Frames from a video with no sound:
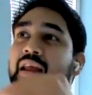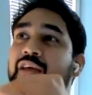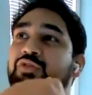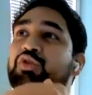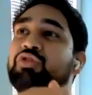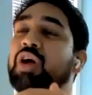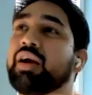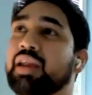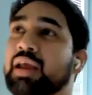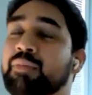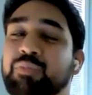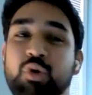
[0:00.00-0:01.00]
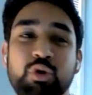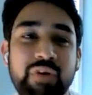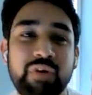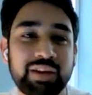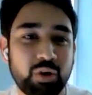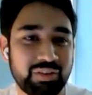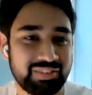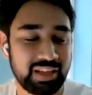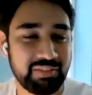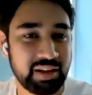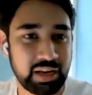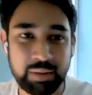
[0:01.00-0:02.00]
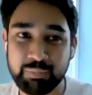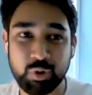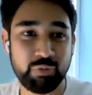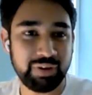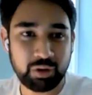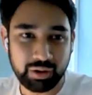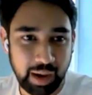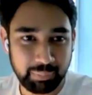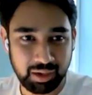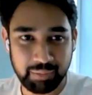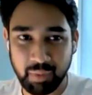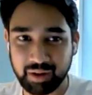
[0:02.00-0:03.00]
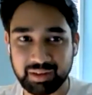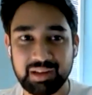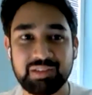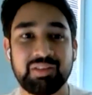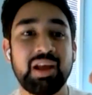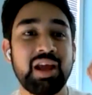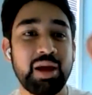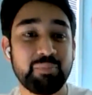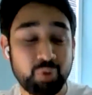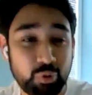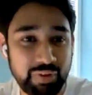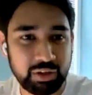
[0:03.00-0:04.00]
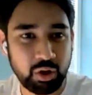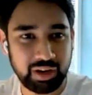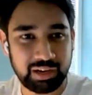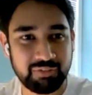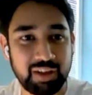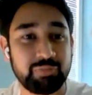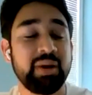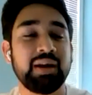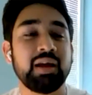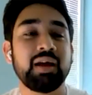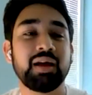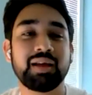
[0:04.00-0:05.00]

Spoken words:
if you start improving your saving, improving your capital markets, improving your investment,